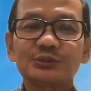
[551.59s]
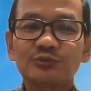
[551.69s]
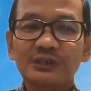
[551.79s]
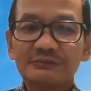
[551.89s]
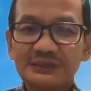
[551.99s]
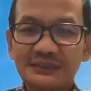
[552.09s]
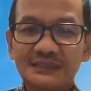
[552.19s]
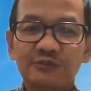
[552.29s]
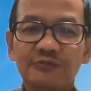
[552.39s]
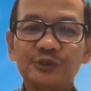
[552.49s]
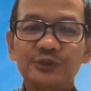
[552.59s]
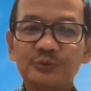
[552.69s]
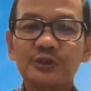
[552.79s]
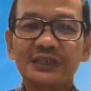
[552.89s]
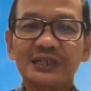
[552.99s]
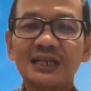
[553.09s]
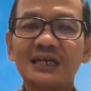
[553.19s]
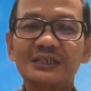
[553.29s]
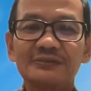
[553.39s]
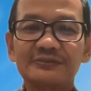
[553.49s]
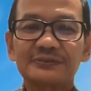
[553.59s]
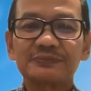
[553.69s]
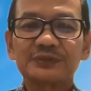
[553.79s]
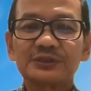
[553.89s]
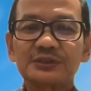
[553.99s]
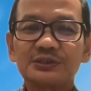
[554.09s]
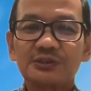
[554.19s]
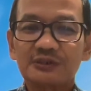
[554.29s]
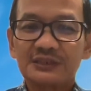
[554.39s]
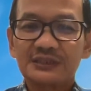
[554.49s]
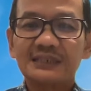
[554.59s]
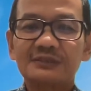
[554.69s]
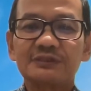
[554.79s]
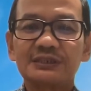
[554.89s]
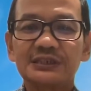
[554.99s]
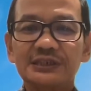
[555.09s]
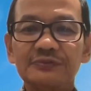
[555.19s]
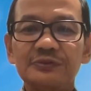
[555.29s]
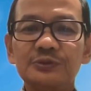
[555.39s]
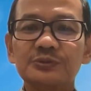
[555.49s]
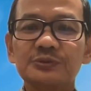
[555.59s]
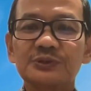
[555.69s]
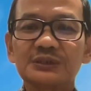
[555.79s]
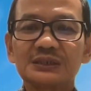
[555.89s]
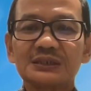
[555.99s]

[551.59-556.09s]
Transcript: to have a sense of humor in life. Only that will keep you